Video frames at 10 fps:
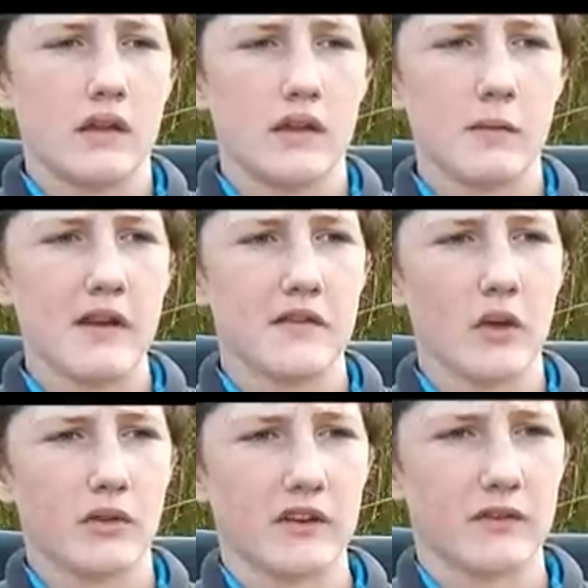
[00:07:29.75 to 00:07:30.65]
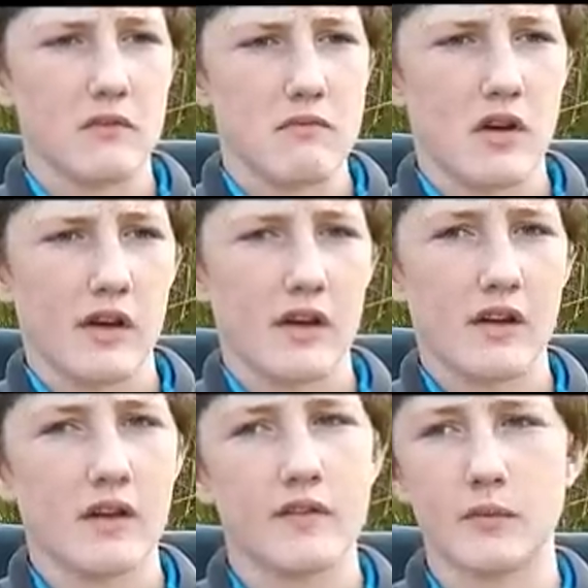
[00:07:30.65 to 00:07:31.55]
You may have noticed from
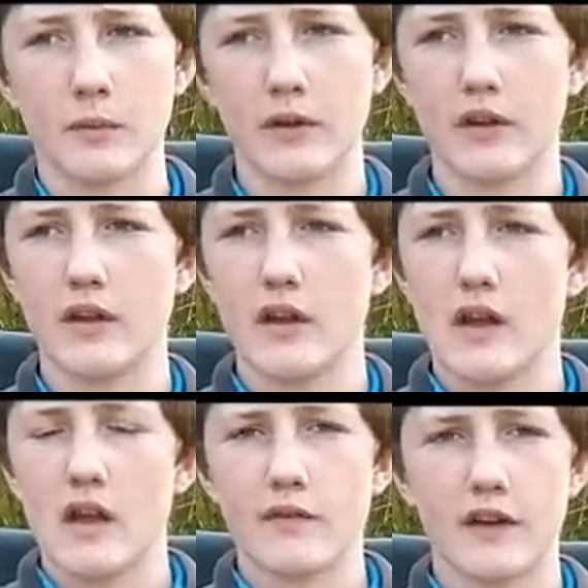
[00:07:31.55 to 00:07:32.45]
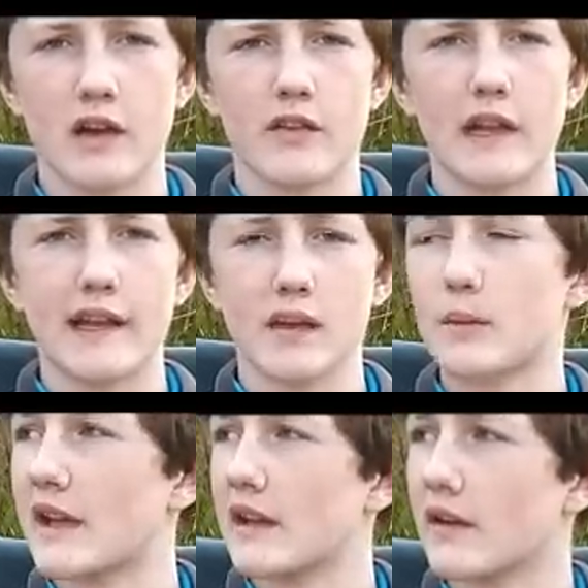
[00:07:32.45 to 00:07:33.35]
the video of the lake at the
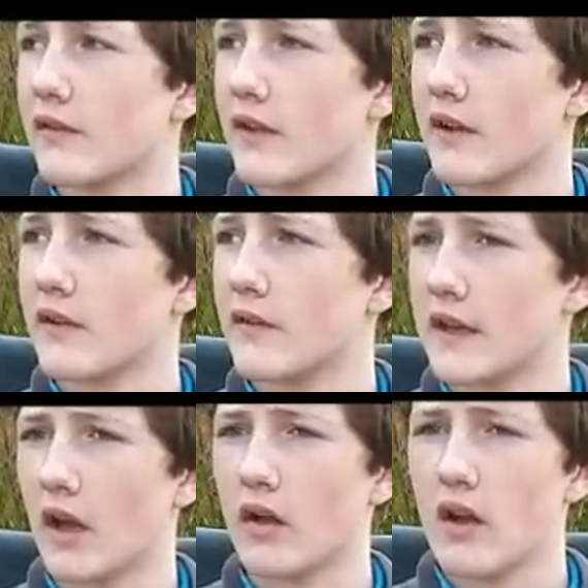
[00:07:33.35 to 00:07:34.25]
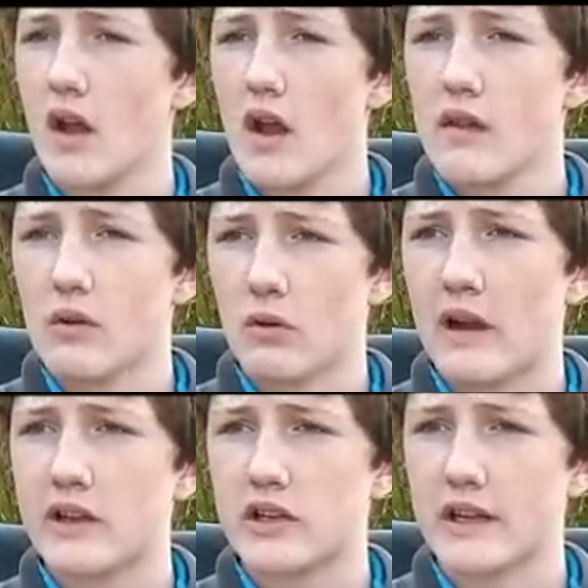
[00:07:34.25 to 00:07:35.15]
beginning of the video that we're
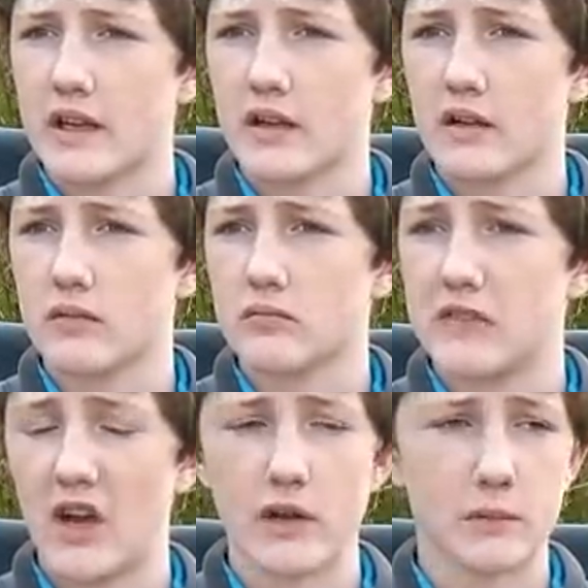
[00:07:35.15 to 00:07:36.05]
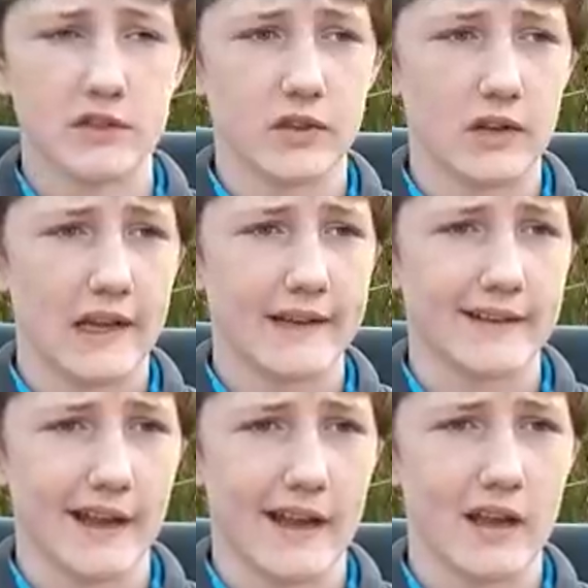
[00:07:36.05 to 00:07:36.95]
actually the only ones on the lake
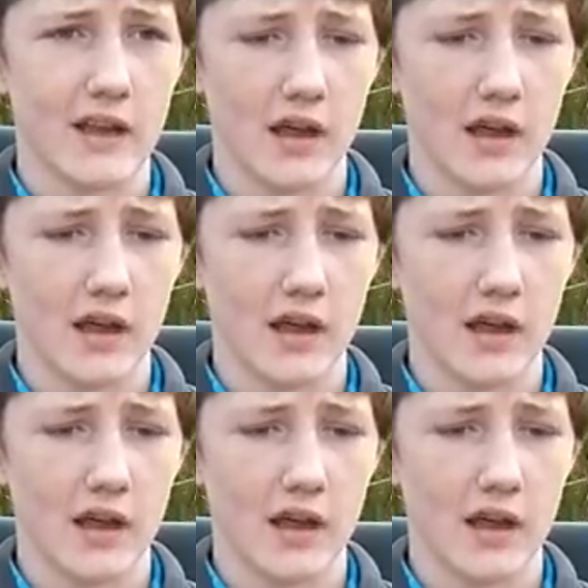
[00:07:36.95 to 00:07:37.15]
today.